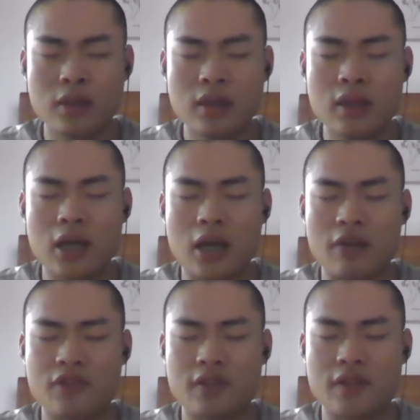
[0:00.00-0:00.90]

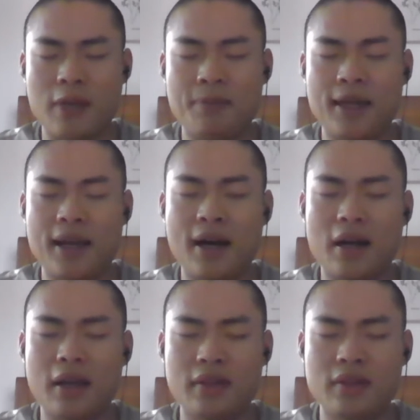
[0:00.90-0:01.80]
have these
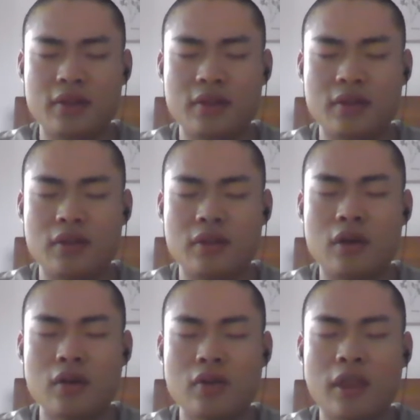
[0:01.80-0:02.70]
APIs,
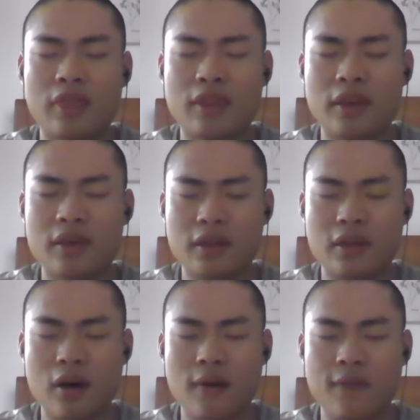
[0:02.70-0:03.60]
not
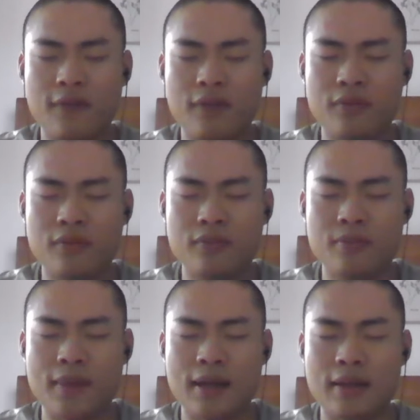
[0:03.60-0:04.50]
thinking of
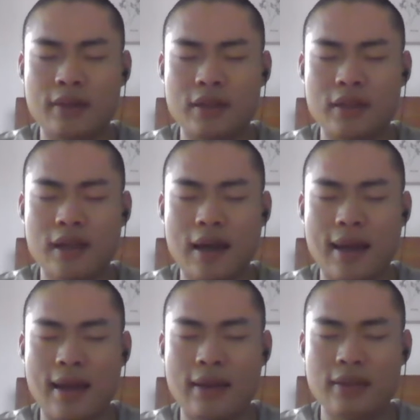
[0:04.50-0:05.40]
my data
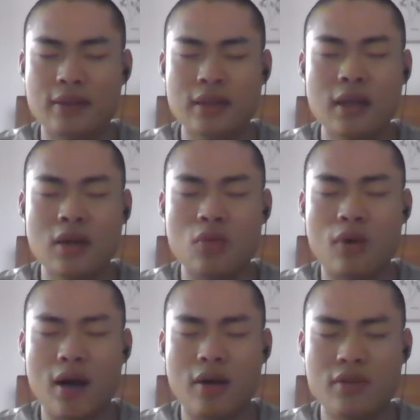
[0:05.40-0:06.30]
as
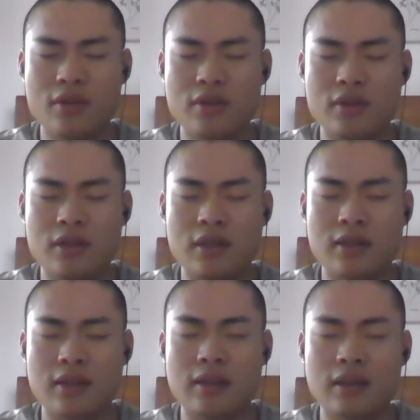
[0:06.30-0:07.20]
while the
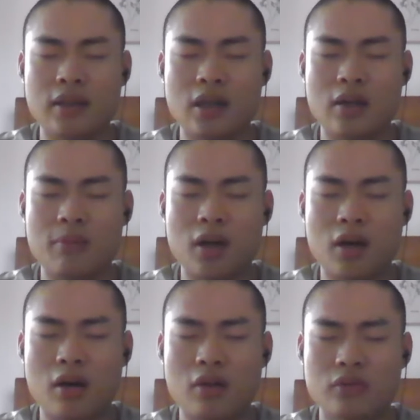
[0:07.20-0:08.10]
data
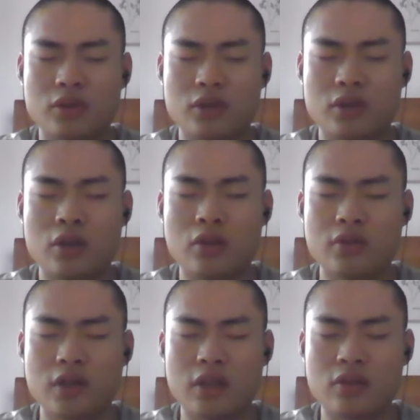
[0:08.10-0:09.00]
goes
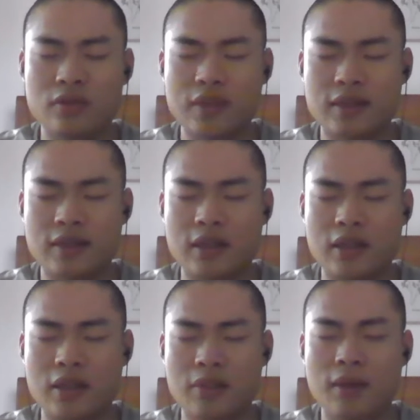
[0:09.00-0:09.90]
into the
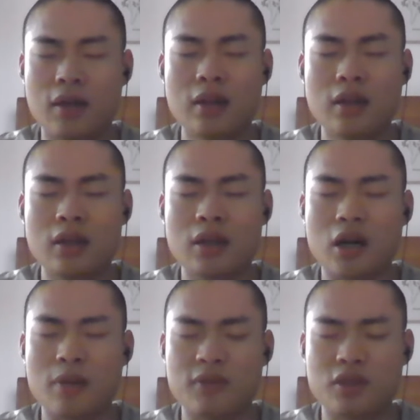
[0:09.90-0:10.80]
schema,
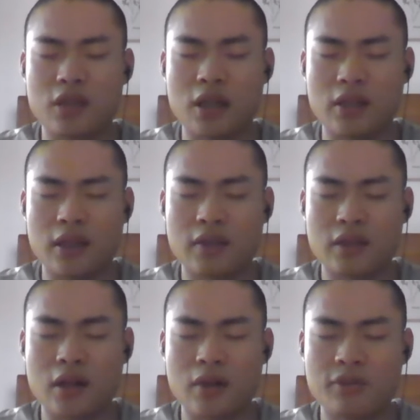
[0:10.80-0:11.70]
it
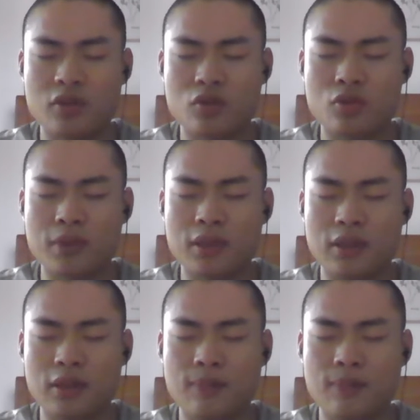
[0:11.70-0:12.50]
comes to me.